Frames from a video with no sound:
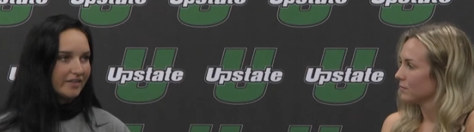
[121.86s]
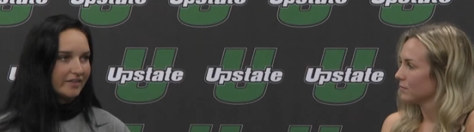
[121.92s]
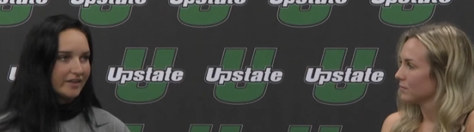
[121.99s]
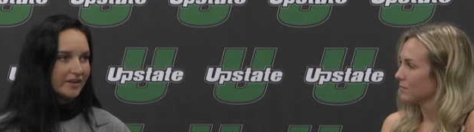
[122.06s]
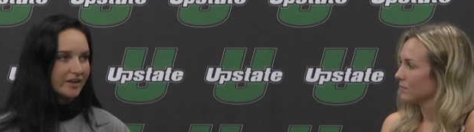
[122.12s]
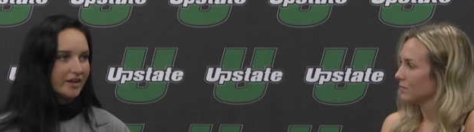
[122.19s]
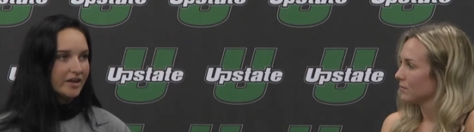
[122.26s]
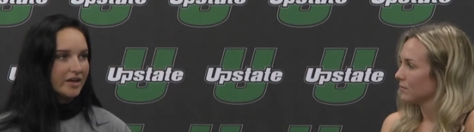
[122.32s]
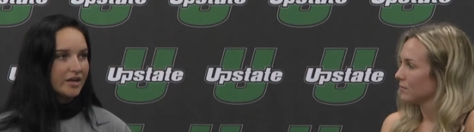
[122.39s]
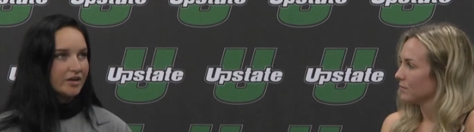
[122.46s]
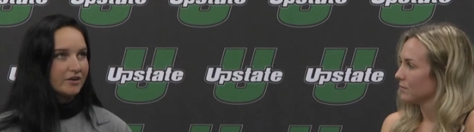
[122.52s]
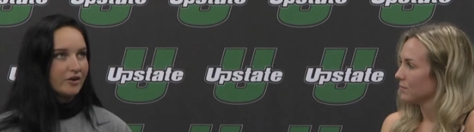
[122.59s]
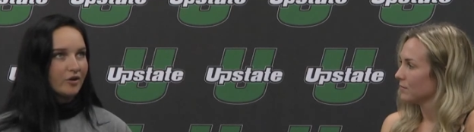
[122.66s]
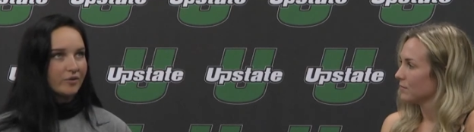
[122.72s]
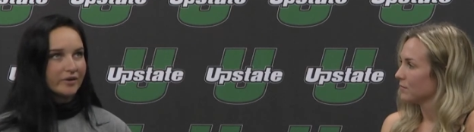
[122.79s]
Speaker 1: and then
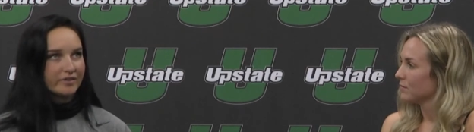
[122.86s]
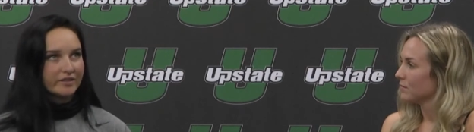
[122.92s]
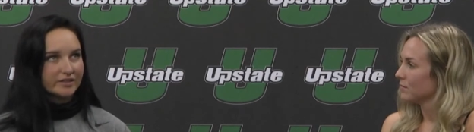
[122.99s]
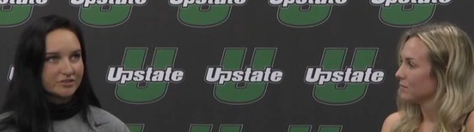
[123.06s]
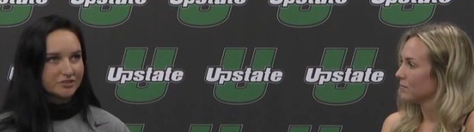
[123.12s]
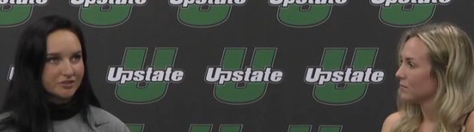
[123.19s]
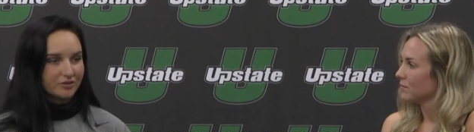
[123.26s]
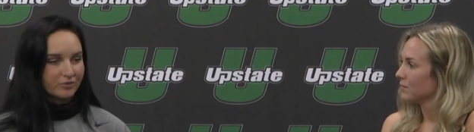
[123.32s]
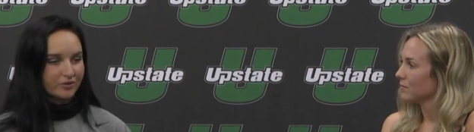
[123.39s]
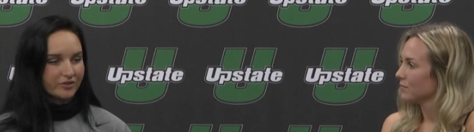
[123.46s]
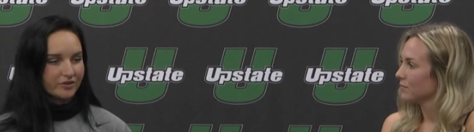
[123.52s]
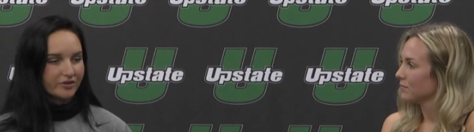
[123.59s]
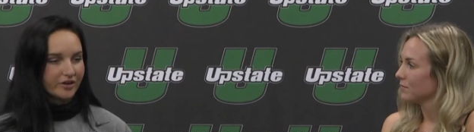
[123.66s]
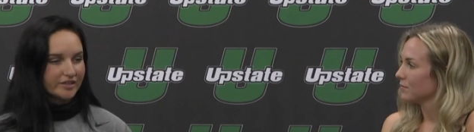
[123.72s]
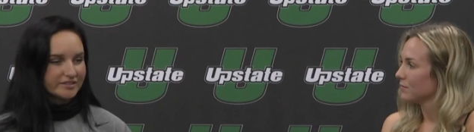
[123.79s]
knowing this year with
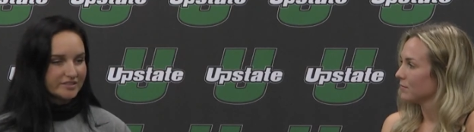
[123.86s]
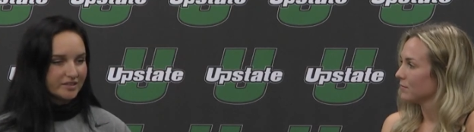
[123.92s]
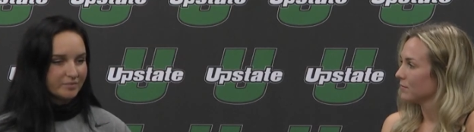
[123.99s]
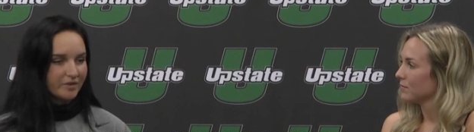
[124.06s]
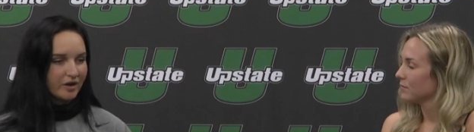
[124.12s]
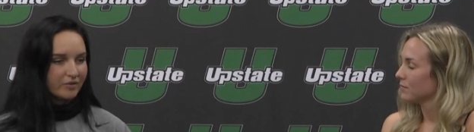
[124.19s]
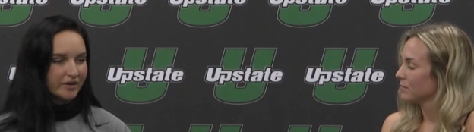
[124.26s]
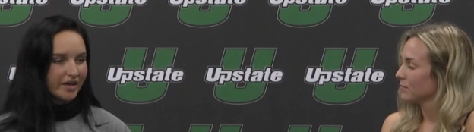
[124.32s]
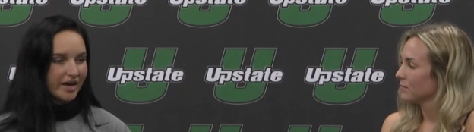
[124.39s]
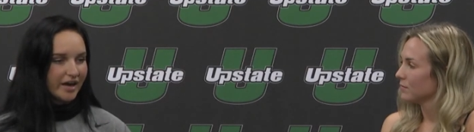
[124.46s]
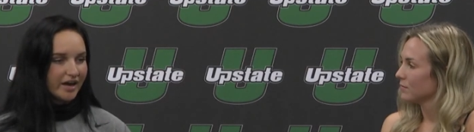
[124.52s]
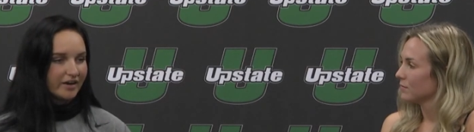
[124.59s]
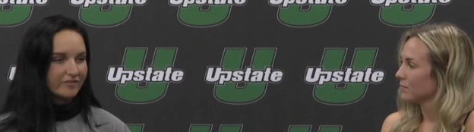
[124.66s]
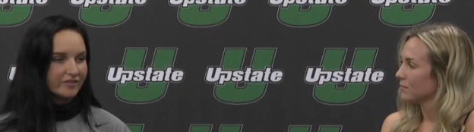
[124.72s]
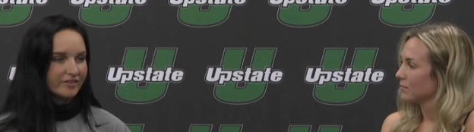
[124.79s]
a great team that we
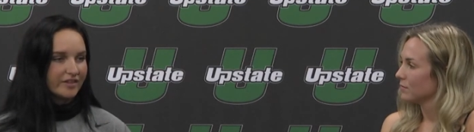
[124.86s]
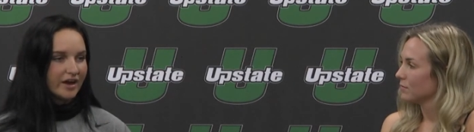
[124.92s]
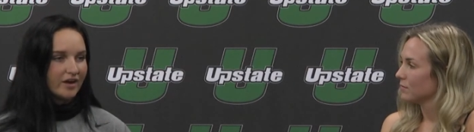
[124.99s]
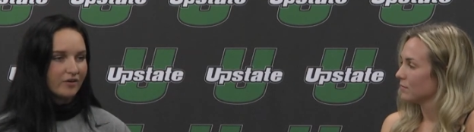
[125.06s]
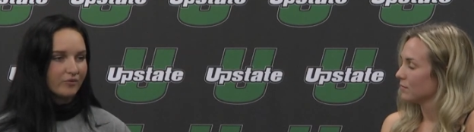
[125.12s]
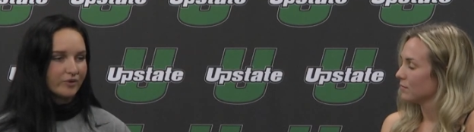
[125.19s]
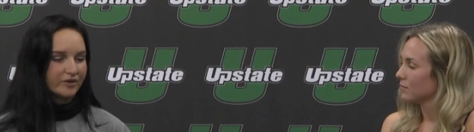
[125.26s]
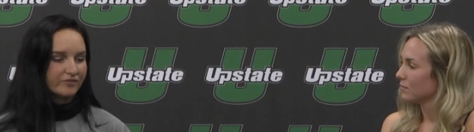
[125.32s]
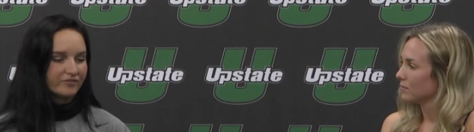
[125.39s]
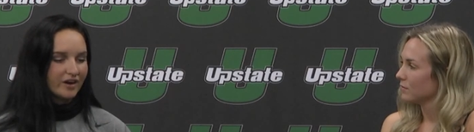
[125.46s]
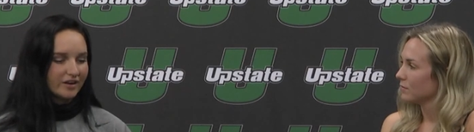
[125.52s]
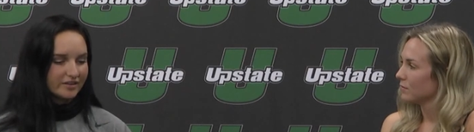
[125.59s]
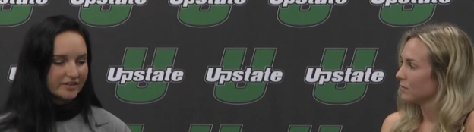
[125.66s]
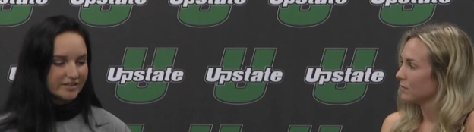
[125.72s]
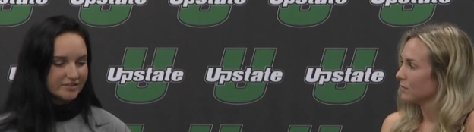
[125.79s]
have and that we
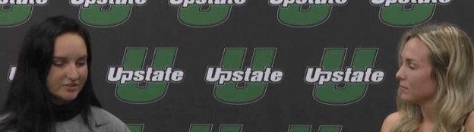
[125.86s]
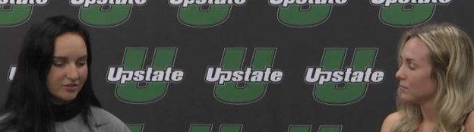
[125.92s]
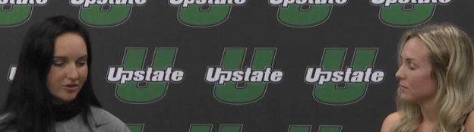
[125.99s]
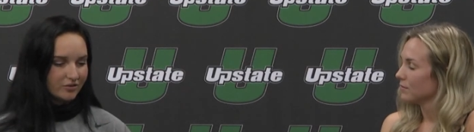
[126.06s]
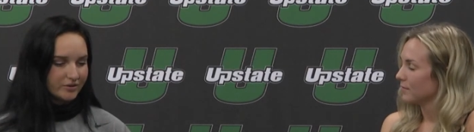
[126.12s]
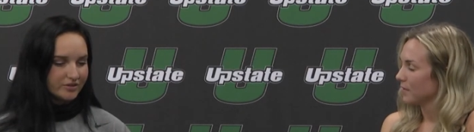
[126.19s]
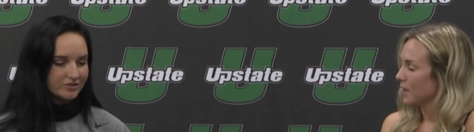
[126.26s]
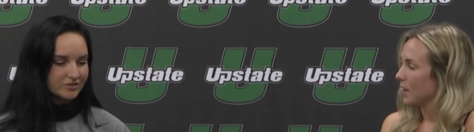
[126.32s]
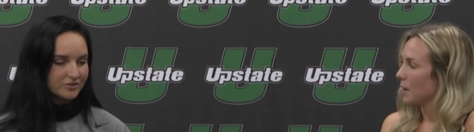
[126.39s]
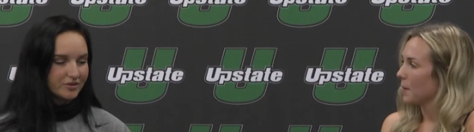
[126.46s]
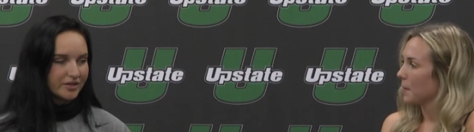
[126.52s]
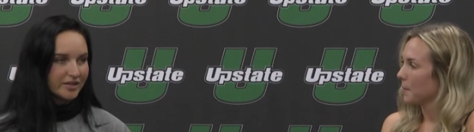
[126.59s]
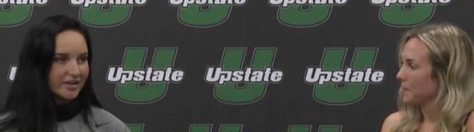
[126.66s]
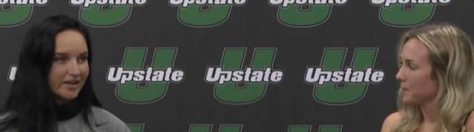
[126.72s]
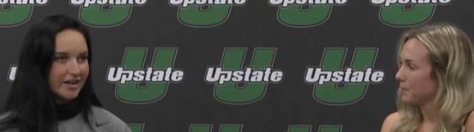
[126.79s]
finally get to go into
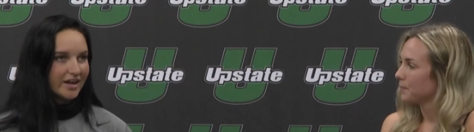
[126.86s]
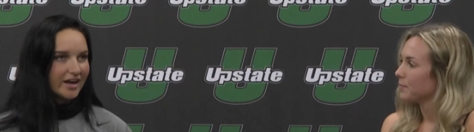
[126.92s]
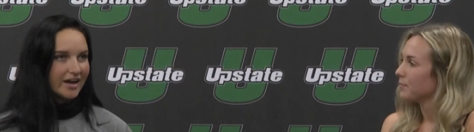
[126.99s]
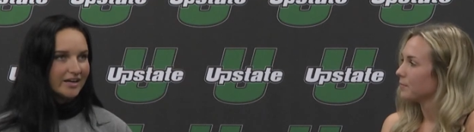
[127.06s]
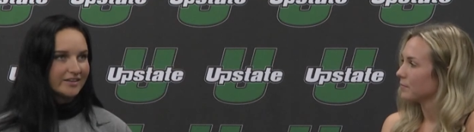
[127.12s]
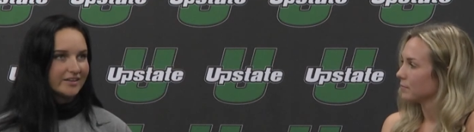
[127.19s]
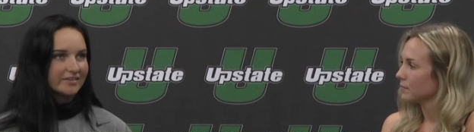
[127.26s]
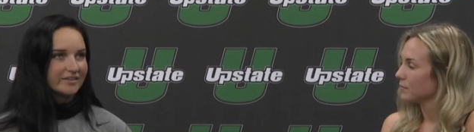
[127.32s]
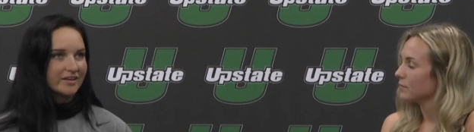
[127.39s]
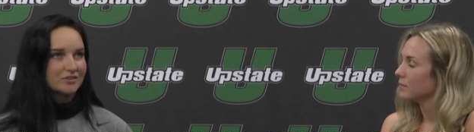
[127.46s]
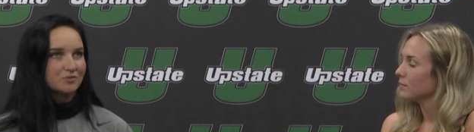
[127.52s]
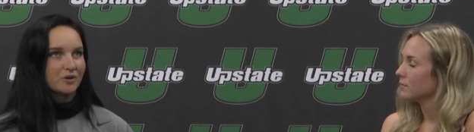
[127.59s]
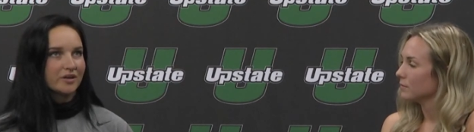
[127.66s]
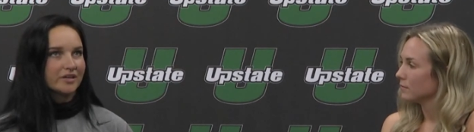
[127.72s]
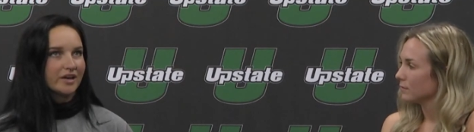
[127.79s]
it I think
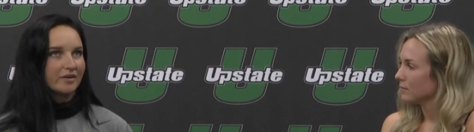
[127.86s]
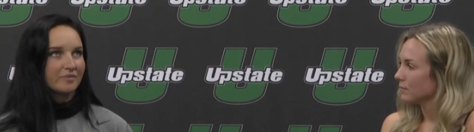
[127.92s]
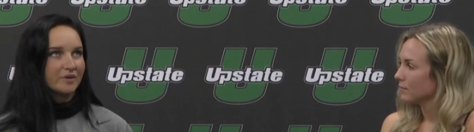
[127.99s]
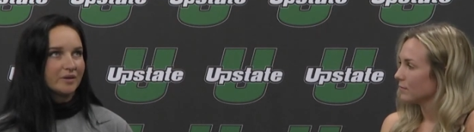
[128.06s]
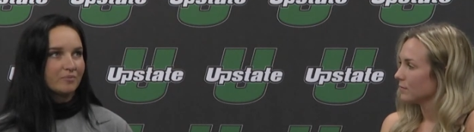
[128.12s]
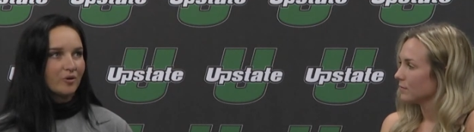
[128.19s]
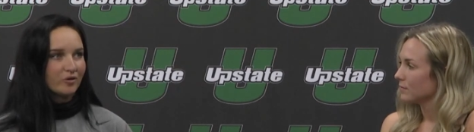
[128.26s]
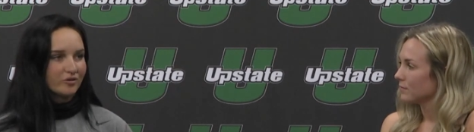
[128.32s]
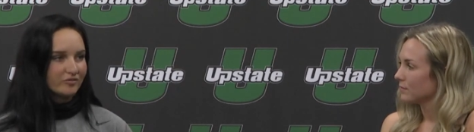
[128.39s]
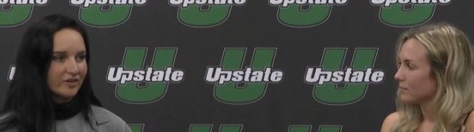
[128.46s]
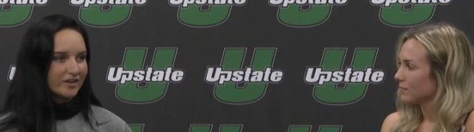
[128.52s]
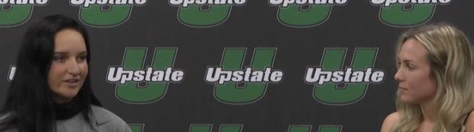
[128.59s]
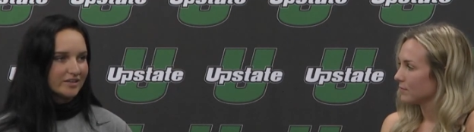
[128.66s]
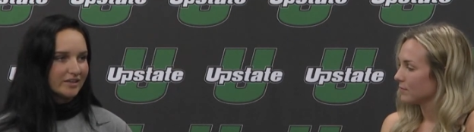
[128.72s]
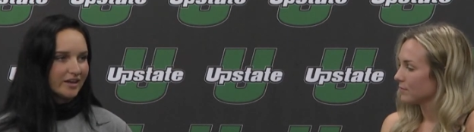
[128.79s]
that's what kept me motivated,